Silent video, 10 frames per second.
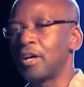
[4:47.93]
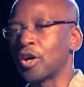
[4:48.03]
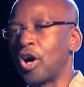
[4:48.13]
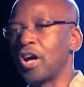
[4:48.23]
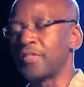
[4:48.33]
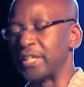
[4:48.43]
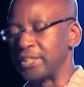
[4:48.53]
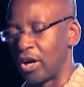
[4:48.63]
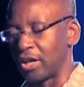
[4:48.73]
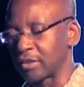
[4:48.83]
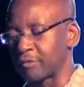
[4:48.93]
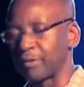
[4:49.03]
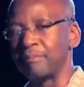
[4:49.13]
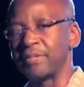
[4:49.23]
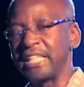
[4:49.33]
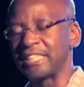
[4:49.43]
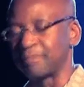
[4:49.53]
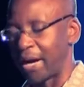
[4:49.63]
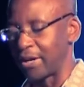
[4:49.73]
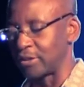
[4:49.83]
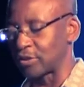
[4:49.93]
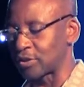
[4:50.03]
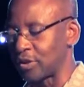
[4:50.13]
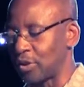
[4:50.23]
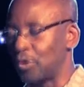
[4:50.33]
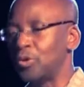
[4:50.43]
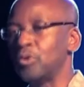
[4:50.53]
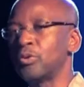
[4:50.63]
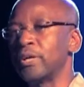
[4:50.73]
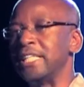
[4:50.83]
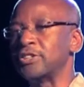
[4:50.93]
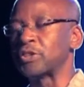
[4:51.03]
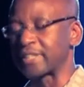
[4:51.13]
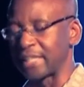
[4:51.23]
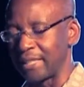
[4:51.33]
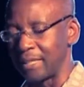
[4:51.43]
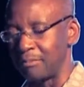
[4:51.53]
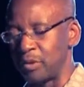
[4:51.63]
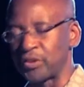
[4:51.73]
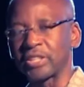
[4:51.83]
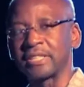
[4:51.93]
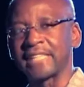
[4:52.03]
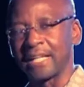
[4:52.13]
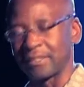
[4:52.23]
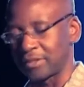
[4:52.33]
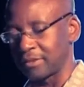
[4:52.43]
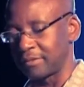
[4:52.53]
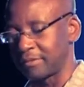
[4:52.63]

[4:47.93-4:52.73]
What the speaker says: got the nod from these buyers who were interested in musical talent.